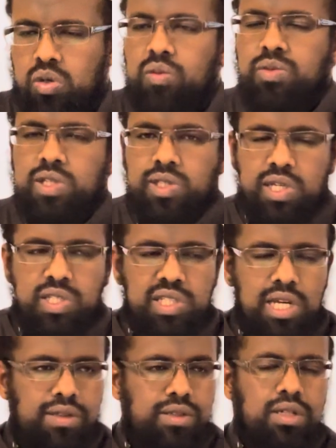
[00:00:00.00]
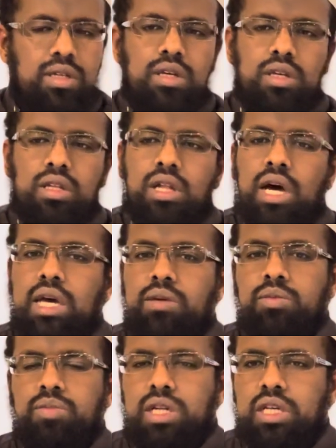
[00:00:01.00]
comes and says that, I am
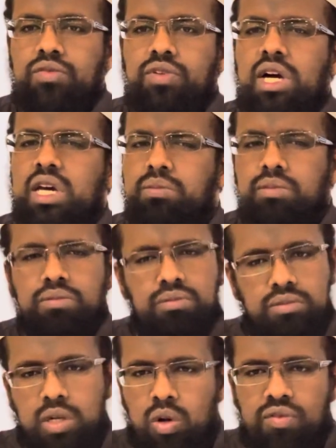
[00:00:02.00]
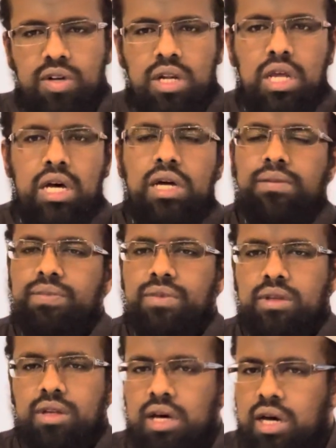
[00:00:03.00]
a believer, I love Allah,
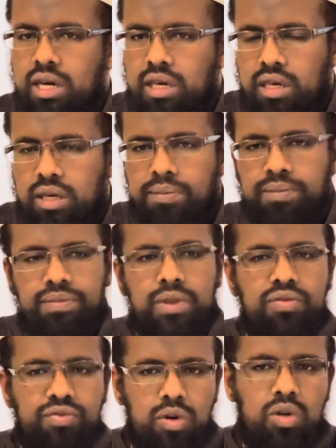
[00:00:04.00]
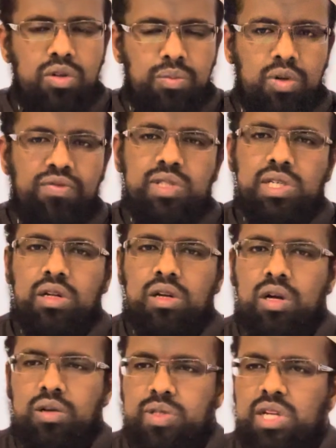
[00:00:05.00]
I follow the Prophet
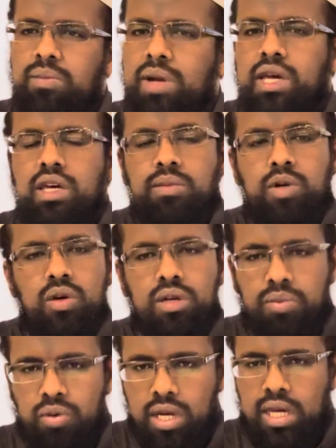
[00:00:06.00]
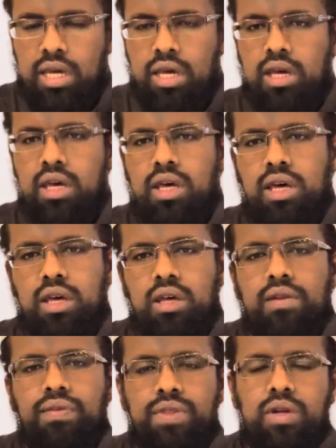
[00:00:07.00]
sallallahu alaihi wasallam, lakin I'm not going to pray,
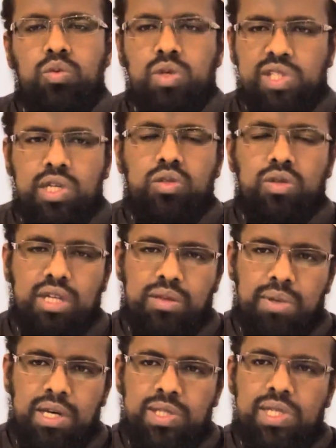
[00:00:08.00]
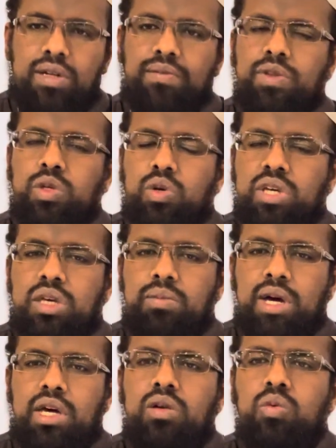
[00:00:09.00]
then we say to that person, your
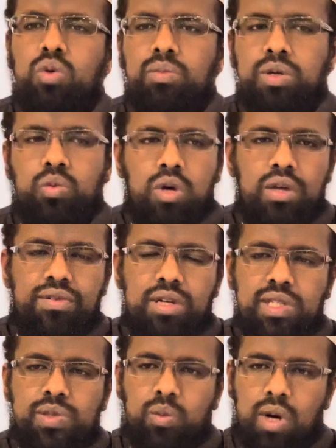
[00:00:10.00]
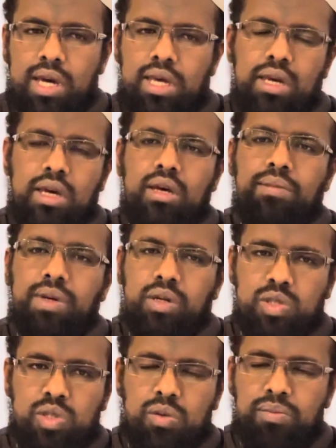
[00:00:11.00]
Iman will be worthless. Why?
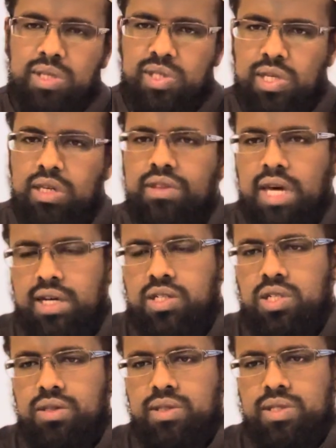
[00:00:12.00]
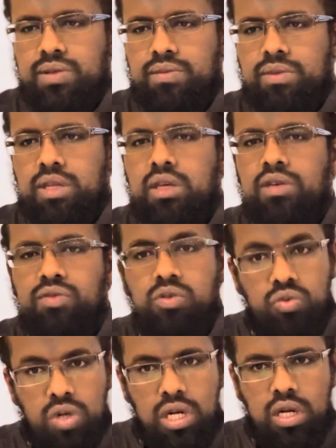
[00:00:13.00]
Because you're missing the actions. If you
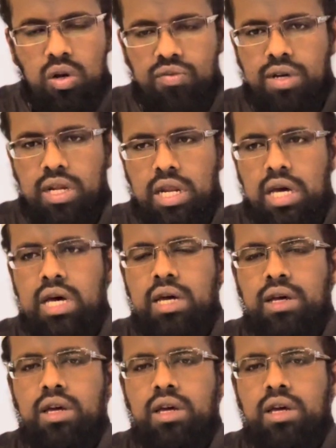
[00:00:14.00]
really love Allah